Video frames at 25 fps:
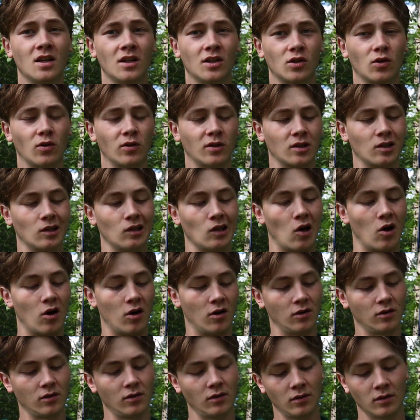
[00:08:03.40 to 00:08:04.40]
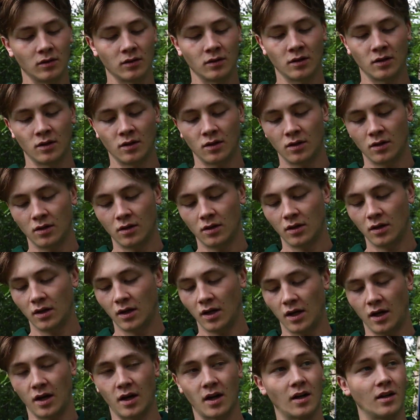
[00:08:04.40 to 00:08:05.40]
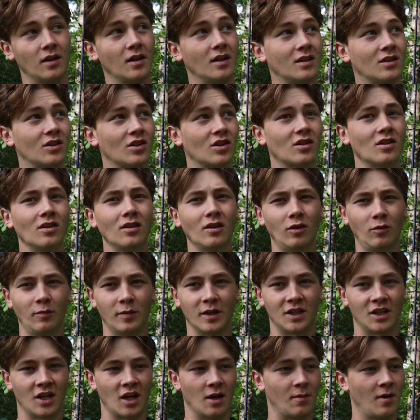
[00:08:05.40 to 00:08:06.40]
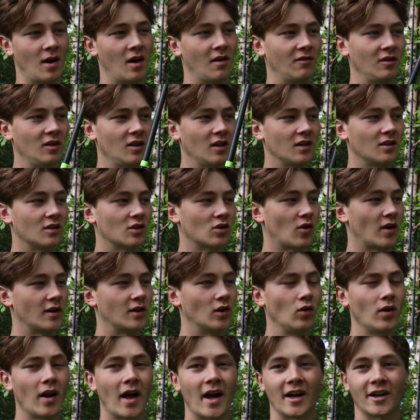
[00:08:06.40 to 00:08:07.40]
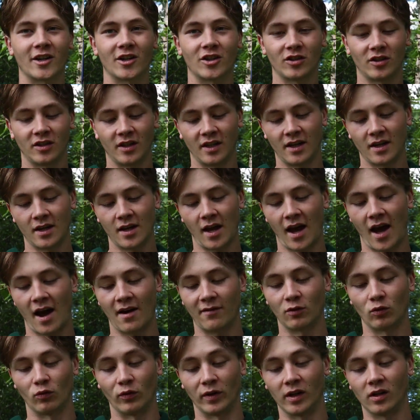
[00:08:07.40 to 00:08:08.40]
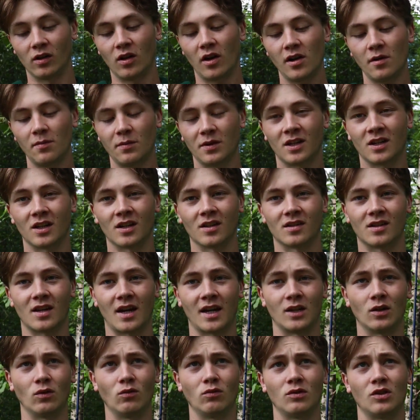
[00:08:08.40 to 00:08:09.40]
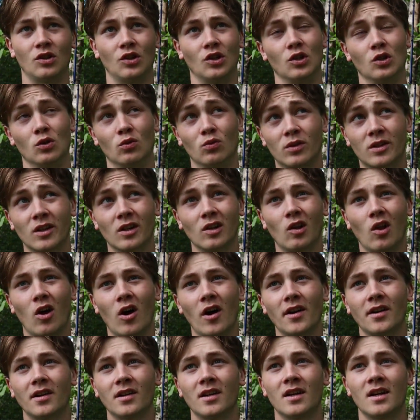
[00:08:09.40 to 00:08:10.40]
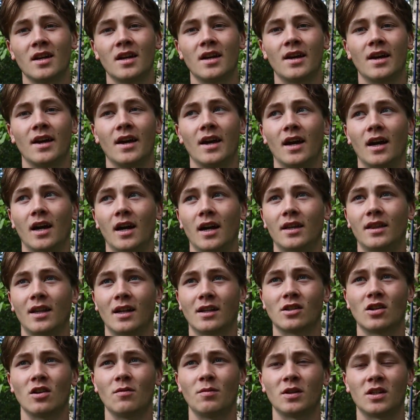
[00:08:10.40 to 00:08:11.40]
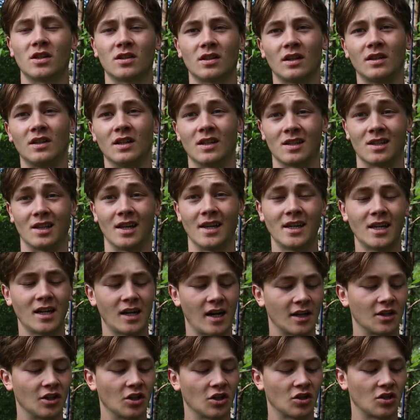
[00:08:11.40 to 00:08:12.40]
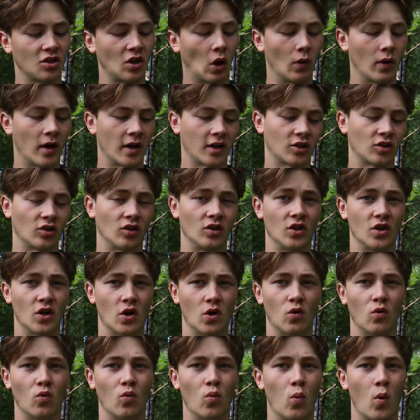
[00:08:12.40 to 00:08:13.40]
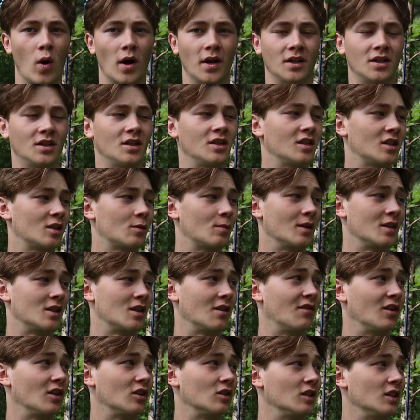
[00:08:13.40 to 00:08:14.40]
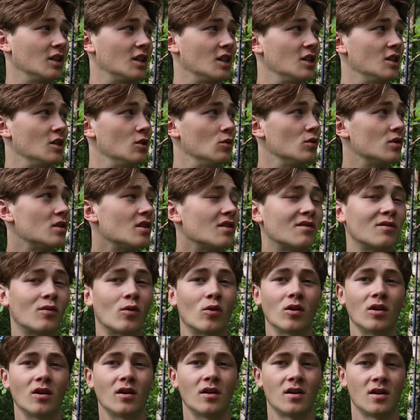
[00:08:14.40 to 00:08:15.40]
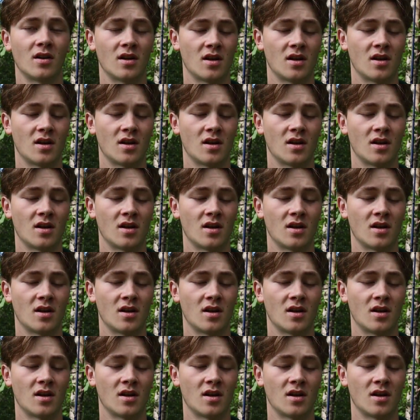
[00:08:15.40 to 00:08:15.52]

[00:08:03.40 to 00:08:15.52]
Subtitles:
so it's long. And it's just a little bit tip heavy, and so I don't actually have a reel on it because I don't use it a lot. And that's not because I dislike it, I just don't actually know what specifically to use it for.